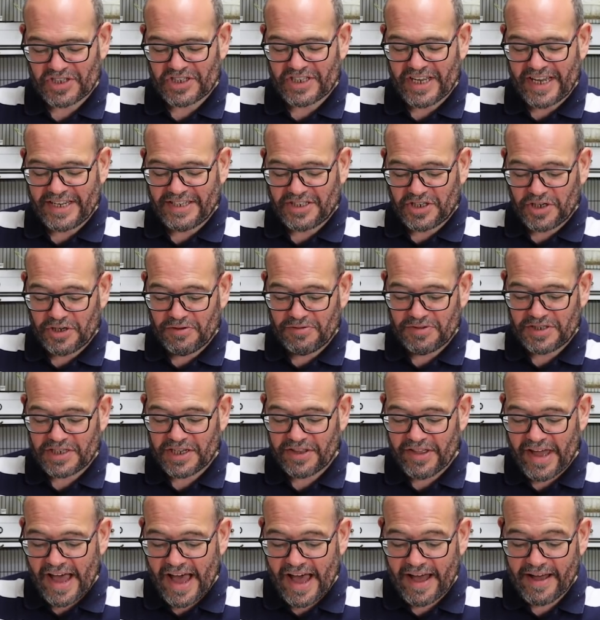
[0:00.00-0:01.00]
stay tuned
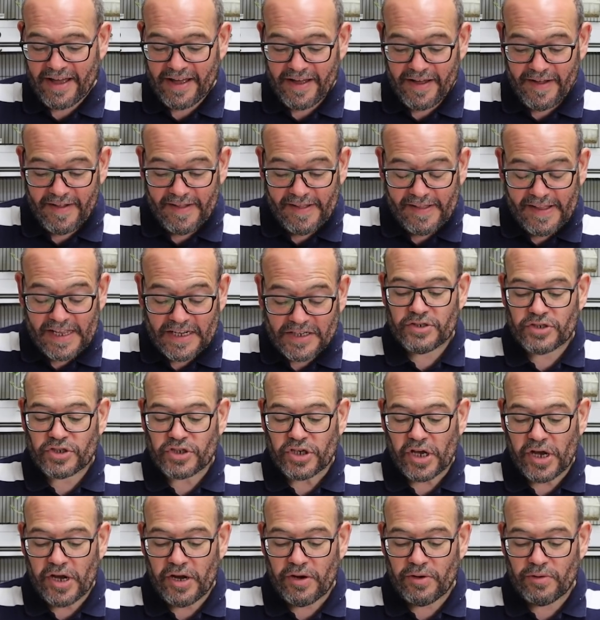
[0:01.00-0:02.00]
to that.
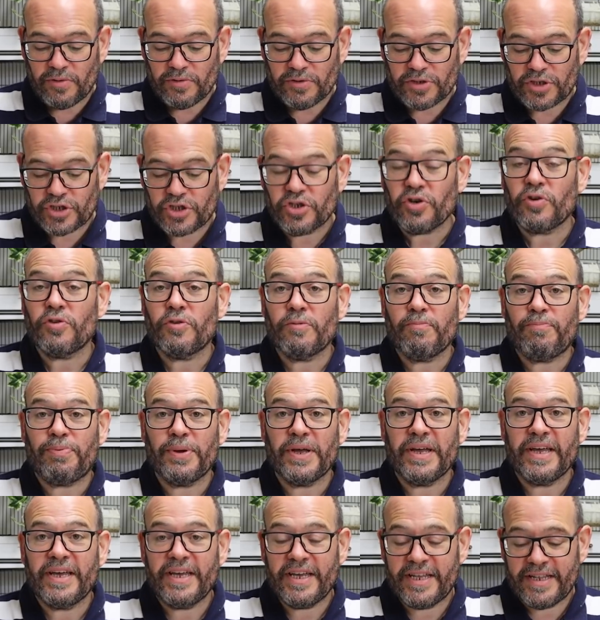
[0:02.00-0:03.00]
So, Sean
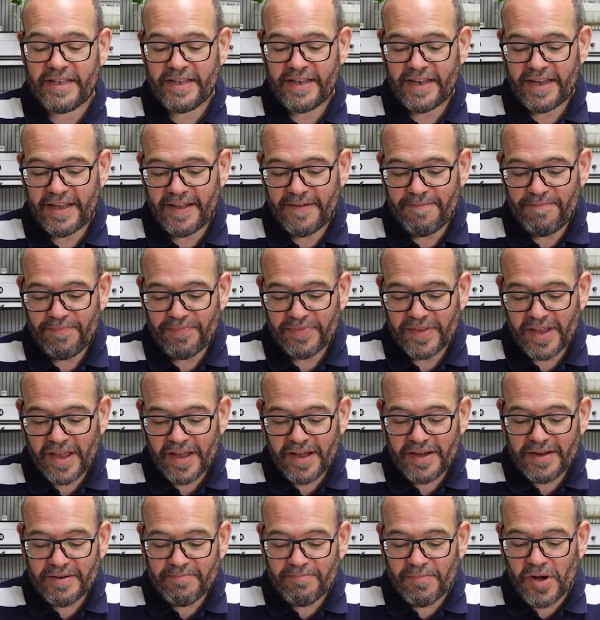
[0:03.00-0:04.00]
Byrne
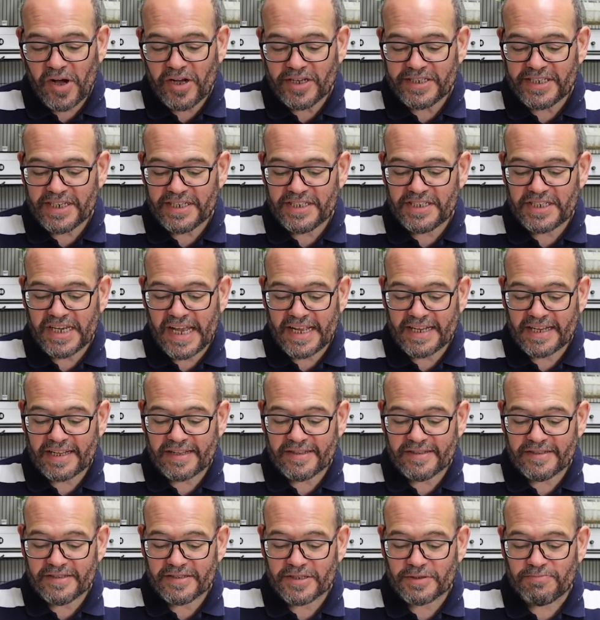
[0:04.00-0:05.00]
Martin
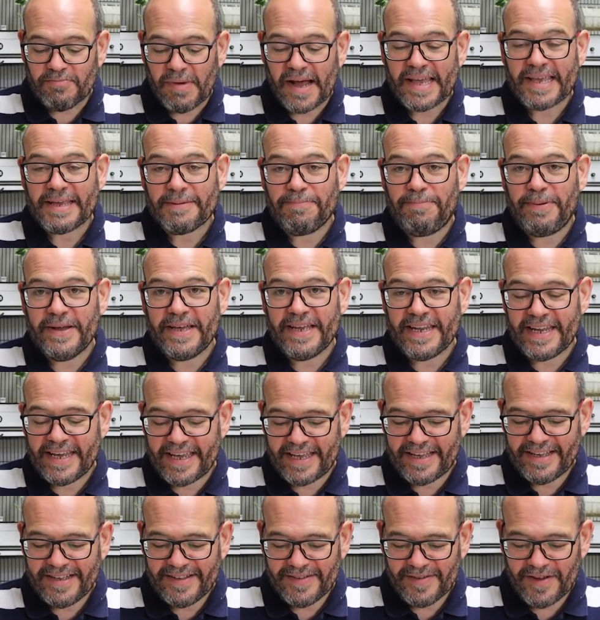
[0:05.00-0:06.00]
Gentles, Mike
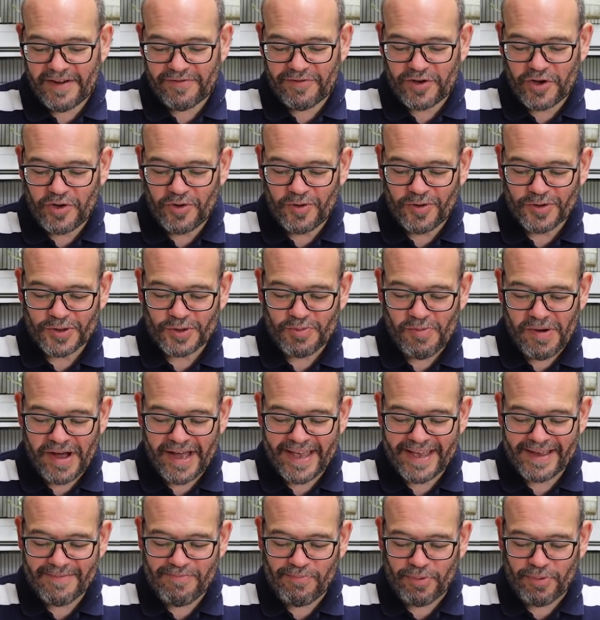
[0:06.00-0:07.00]
Burling, of course, Mike,